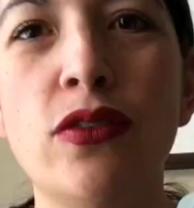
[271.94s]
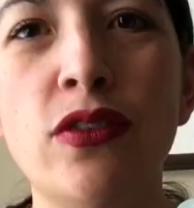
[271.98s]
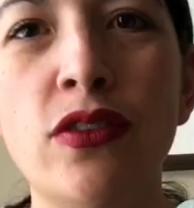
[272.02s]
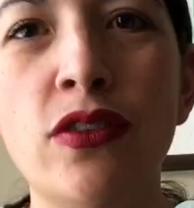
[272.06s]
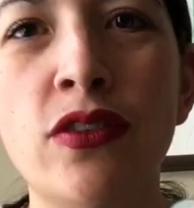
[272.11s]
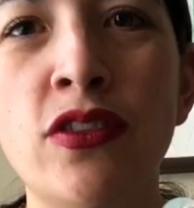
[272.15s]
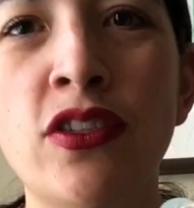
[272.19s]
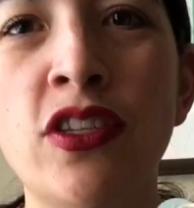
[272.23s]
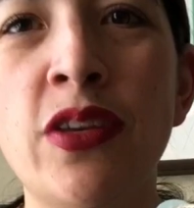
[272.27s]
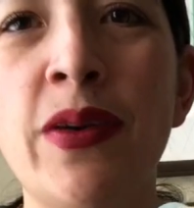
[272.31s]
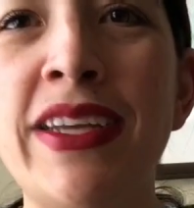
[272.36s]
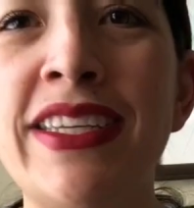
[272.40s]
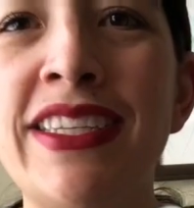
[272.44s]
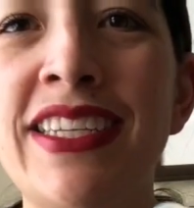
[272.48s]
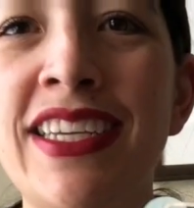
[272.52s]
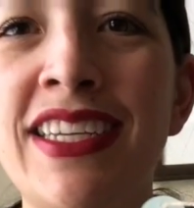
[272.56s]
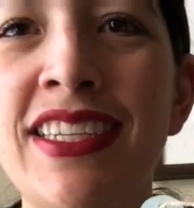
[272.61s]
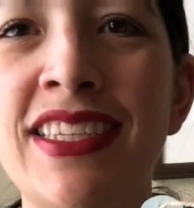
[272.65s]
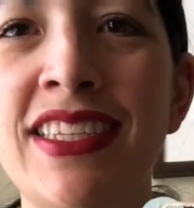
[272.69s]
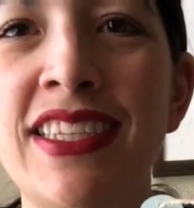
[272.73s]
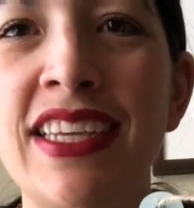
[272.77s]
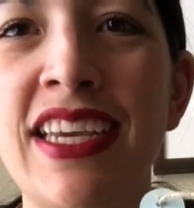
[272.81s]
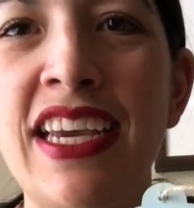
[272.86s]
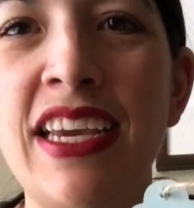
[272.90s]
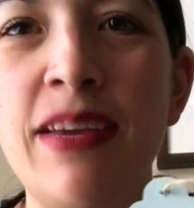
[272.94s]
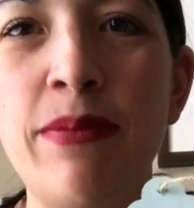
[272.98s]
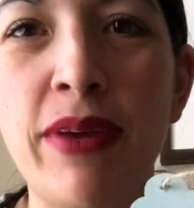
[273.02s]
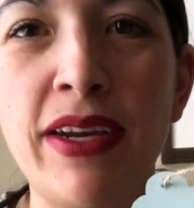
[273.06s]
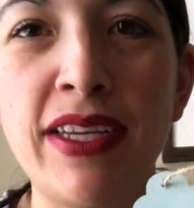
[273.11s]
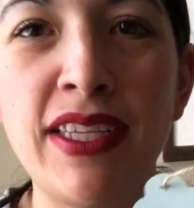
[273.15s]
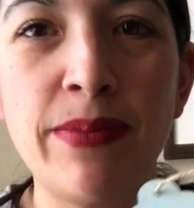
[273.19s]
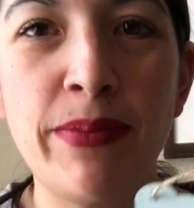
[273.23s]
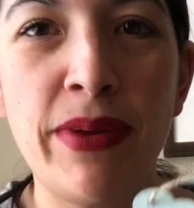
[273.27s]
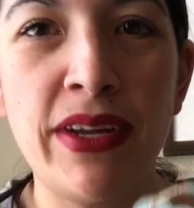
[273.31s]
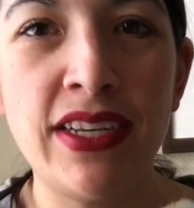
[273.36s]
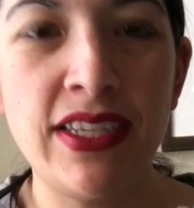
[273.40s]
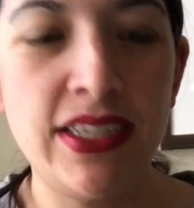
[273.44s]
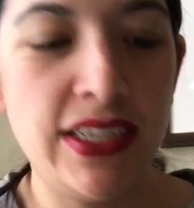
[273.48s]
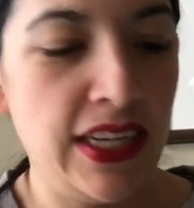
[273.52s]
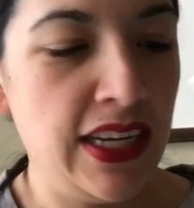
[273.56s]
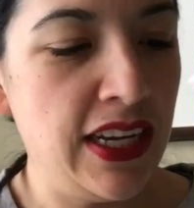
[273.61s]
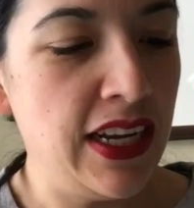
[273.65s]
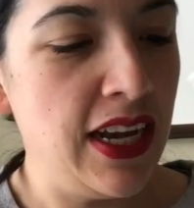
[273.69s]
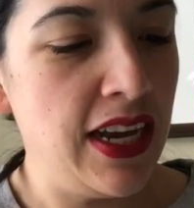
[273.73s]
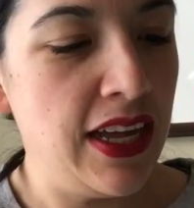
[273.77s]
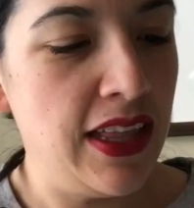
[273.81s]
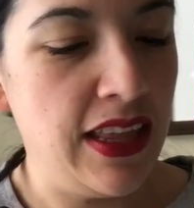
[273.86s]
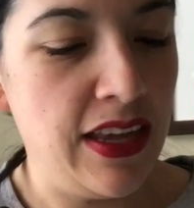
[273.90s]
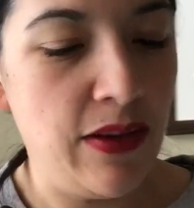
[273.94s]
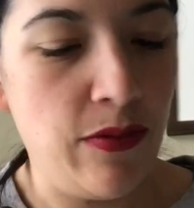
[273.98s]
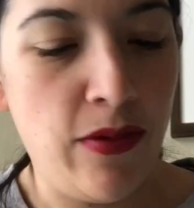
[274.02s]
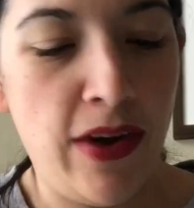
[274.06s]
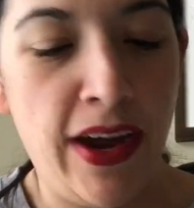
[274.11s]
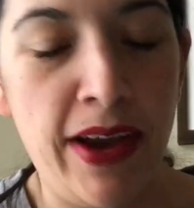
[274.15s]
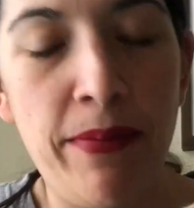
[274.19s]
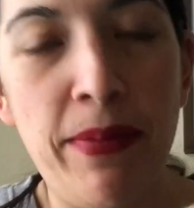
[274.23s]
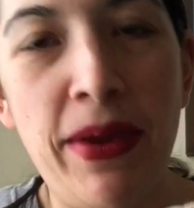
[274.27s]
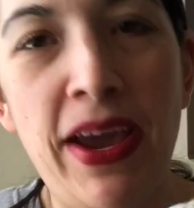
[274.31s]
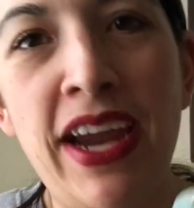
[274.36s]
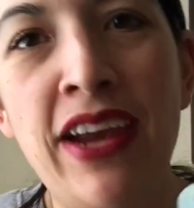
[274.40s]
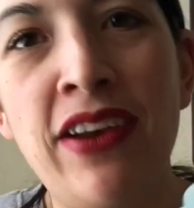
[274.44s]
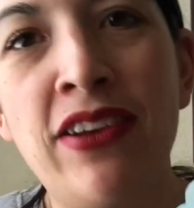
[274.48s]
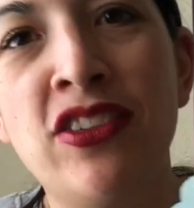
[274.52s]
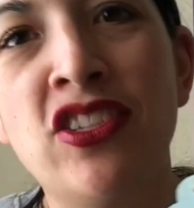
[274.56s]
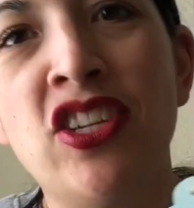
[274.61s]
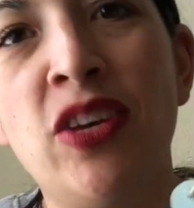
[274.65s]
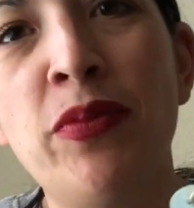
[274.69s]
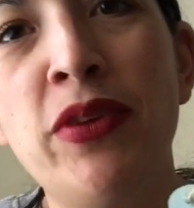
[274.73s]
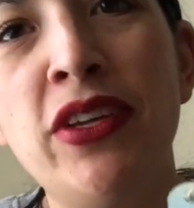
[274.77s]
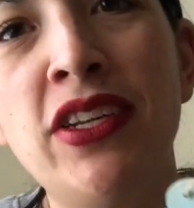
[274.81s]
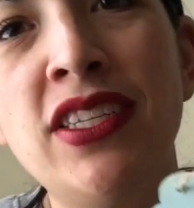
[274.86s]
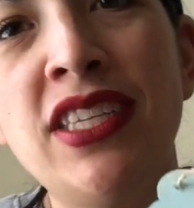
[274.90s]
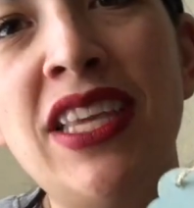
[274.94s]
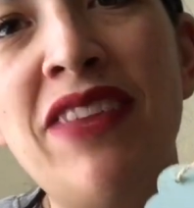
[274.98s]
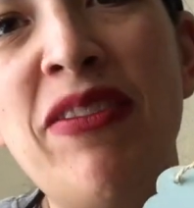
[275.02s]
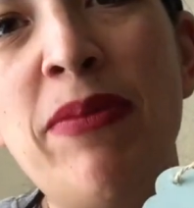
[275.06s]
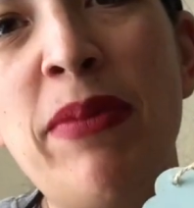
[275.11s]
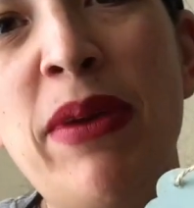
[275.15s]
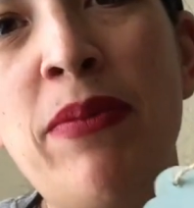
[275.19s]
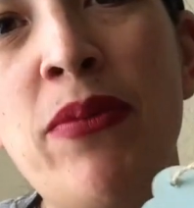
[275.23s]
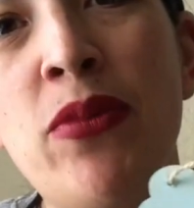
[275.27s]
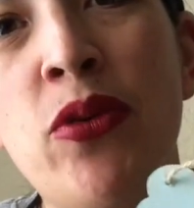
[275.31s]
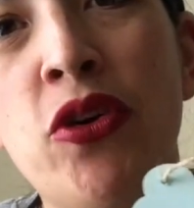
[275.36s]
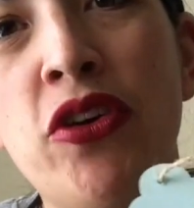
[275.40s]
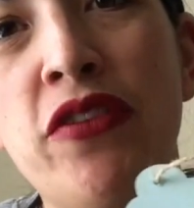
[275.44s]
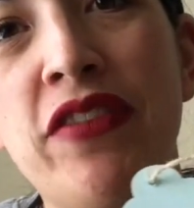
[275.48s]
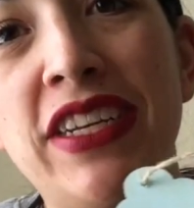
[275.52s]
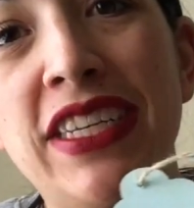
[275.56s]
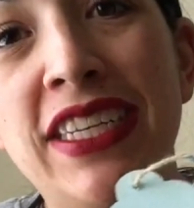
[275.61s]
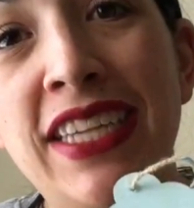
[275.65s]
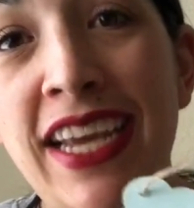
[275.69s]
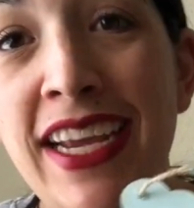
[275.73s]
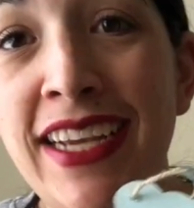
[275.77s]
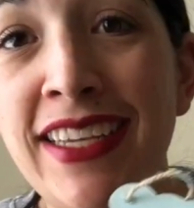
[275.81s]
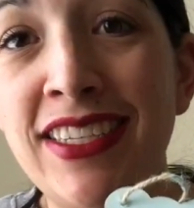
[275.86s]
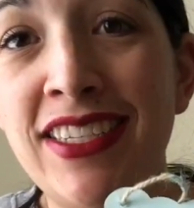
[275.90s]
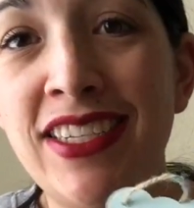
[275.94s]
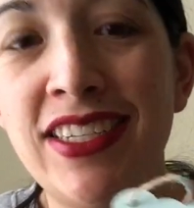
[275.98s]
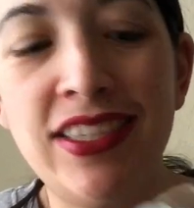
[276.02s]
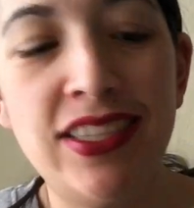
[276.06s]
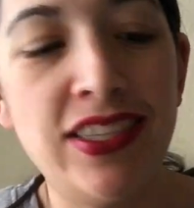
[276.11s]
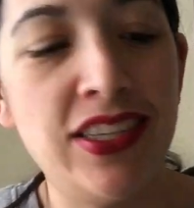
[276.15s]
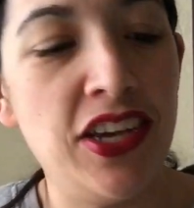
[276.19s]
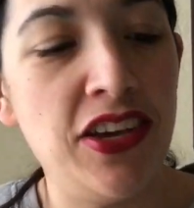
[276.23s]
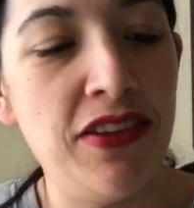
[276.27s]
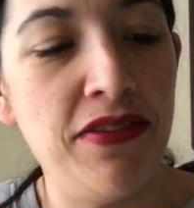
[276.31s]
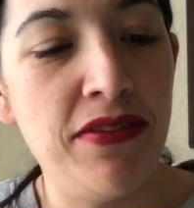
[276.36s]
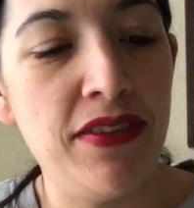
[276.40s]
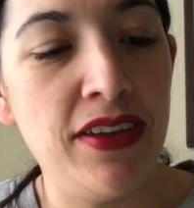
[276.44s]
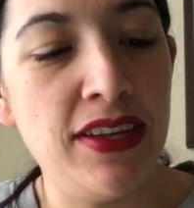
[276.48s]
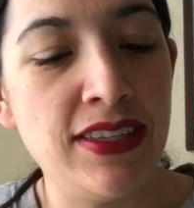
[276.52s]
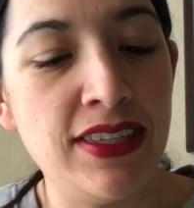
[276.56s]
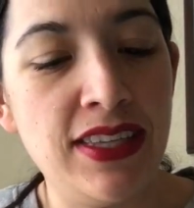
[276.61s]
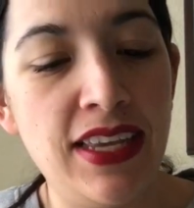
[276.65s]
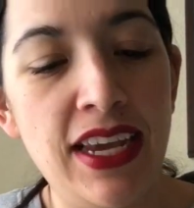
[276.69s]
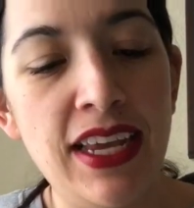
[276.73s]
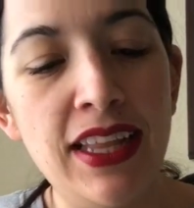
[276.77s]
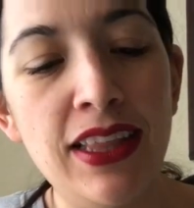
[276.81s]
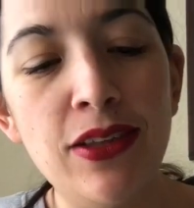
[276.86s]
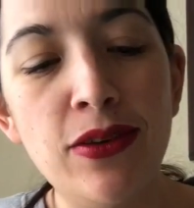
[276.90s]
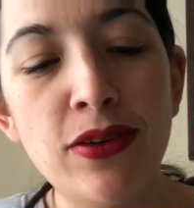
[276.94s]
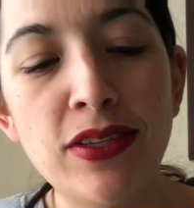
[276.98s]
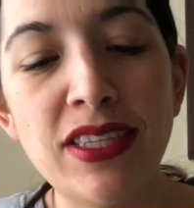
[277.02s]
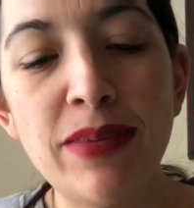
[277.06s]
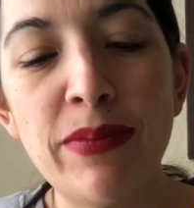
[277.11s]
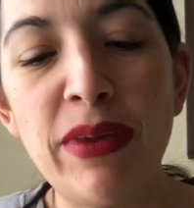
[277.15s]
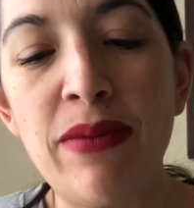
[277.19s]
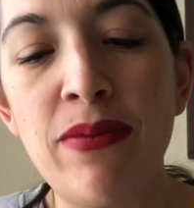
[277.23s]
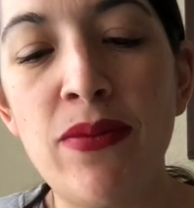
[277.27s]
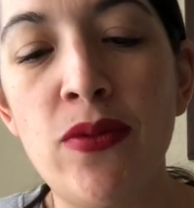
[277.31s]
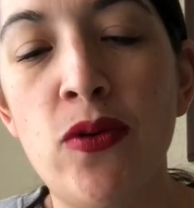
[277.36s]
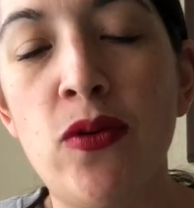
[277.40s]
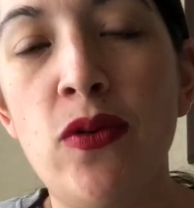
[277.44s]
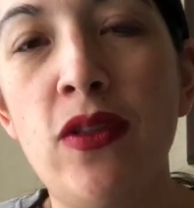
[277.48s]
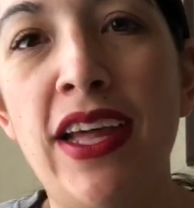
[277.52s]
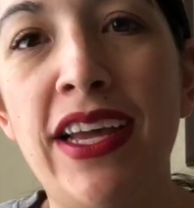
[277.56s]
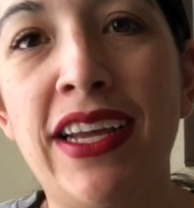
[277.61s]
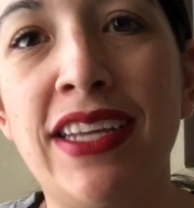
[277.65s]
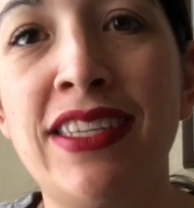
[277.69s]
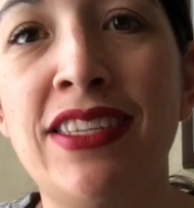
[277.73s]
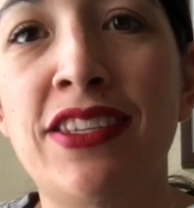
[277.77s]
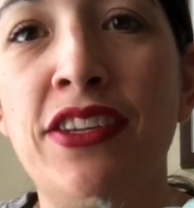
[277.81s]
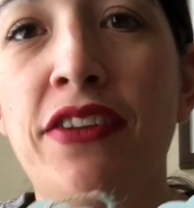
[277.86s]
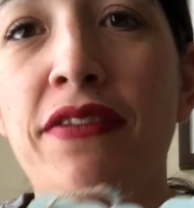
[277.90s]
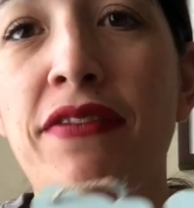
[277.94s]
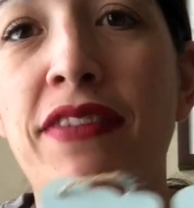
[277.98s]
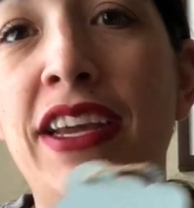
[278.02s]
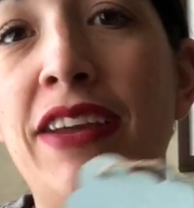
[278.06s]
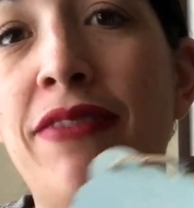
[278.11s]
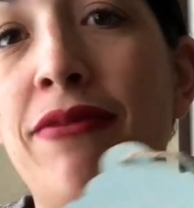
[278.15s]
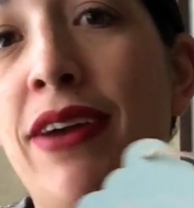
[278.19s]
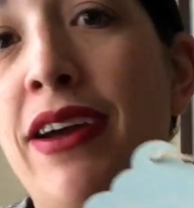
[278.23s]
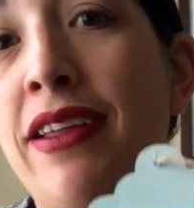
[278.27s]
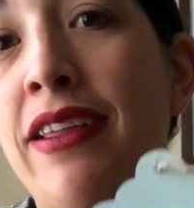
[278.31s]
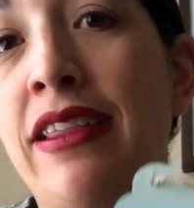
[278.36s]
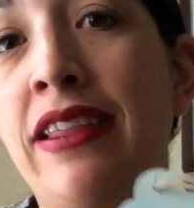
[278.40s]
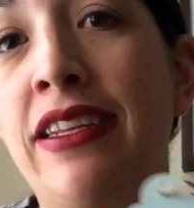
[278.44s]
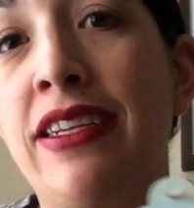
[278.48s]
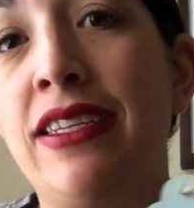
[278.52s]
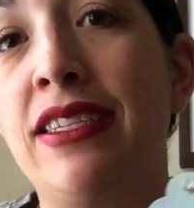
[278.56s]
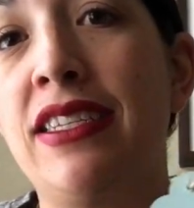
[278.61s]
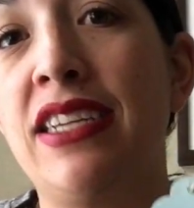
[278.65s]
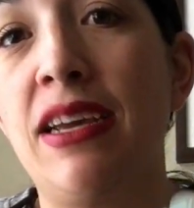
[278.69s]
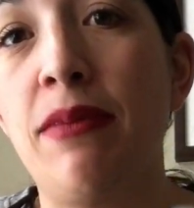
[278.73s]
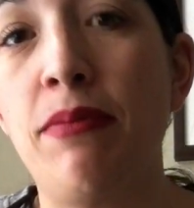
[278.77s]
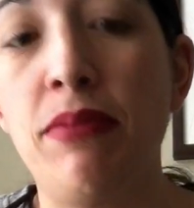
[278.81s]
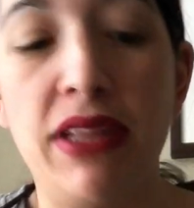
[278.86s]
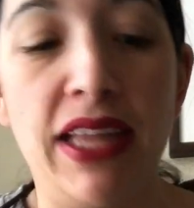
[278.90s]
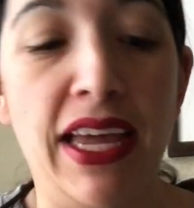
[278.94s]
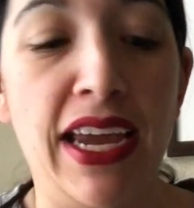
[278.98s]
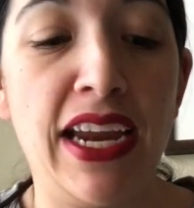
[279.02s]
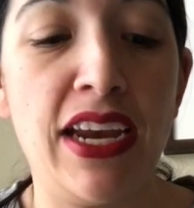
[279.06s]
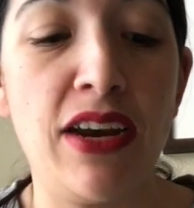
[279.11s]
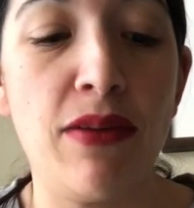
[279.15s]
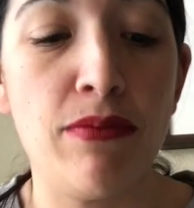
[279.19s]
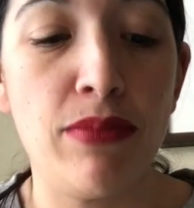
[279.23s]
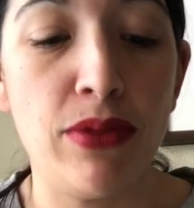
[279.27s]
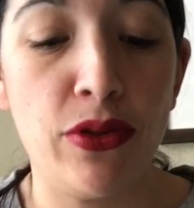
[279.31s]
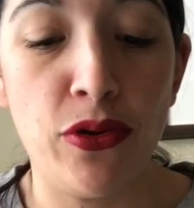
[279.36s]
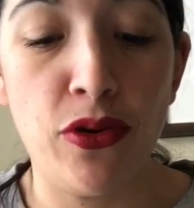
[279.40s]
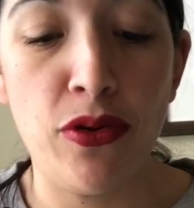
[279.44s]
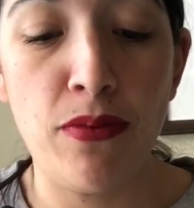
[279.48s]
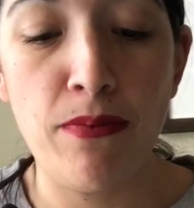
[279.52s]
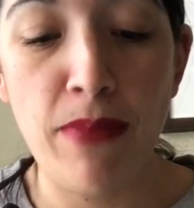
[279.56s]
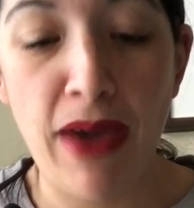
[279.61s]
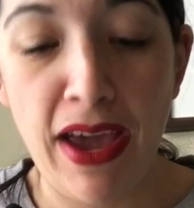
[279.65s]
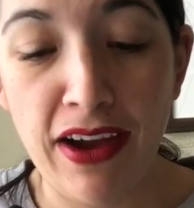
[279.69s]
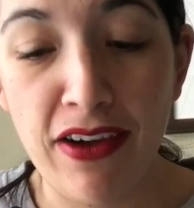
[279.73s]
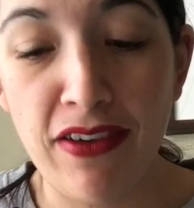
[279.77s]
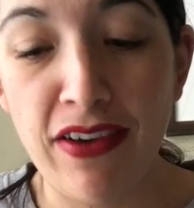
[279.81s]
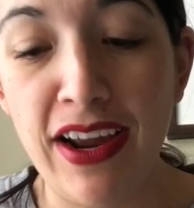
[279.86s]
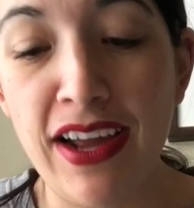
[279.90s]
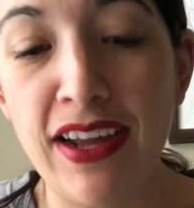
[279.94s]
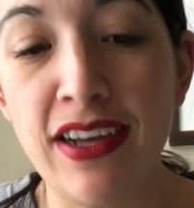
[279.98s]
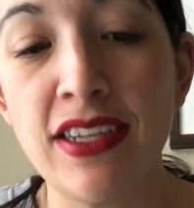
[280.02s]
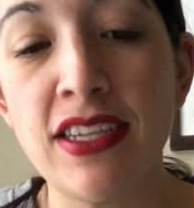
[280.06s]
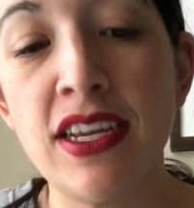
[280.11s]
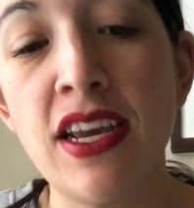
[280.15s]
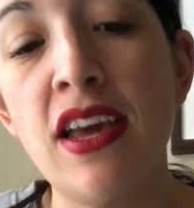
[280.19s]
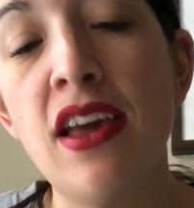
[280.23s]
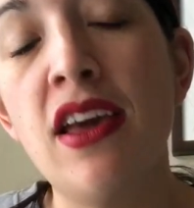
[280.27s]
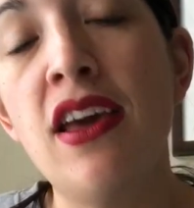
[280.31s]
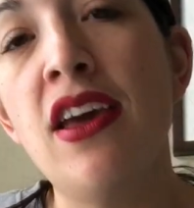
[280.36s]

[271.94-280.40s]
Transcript: So as you can see, by sponging the white paint on top, you just have a bit more of a textured surface. It looks a bit more like a snowflake rather than just a plain blue background.